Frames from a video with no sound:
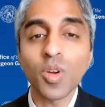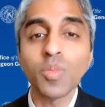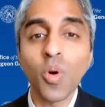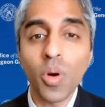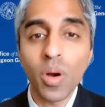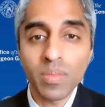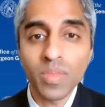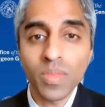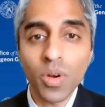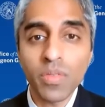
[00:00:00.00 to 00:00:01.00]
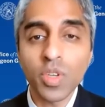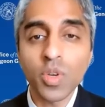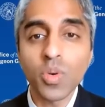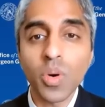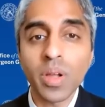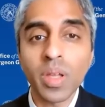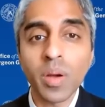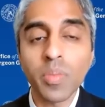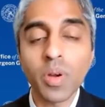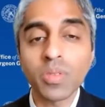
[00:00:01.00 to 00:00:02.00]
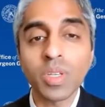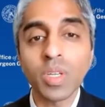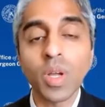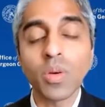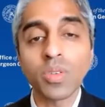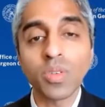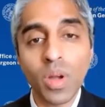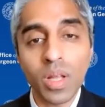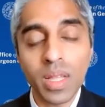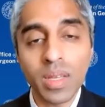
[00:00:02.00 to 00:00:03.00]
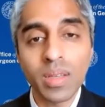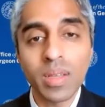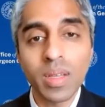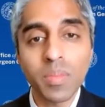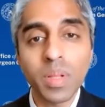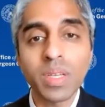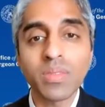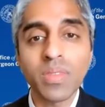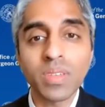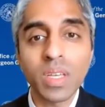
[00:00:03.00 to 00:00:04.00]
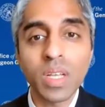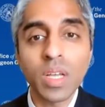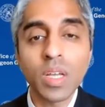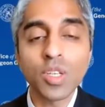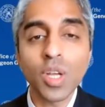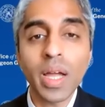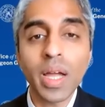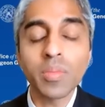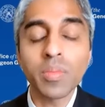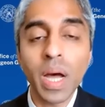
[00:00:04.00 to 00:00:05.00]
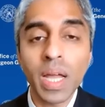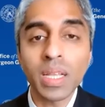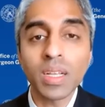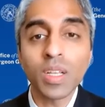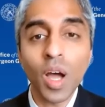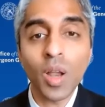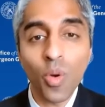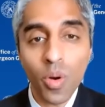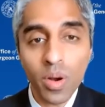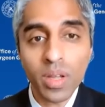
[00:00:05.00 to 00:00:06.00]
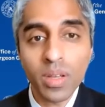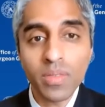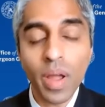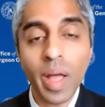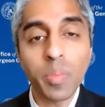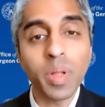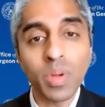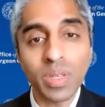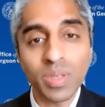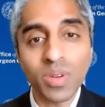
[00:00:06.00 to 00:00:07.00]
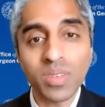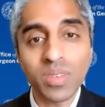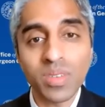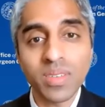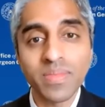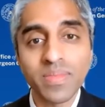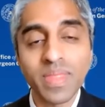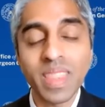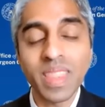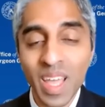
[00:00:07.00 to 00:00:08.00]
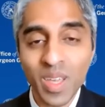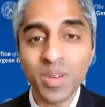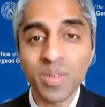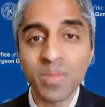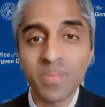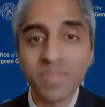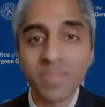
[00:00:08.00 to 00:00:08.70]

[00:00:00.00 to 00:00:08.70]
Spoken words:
To learn more, or if you or a young person you know is struggling, please visit childmind.org for help and resources. Thank you.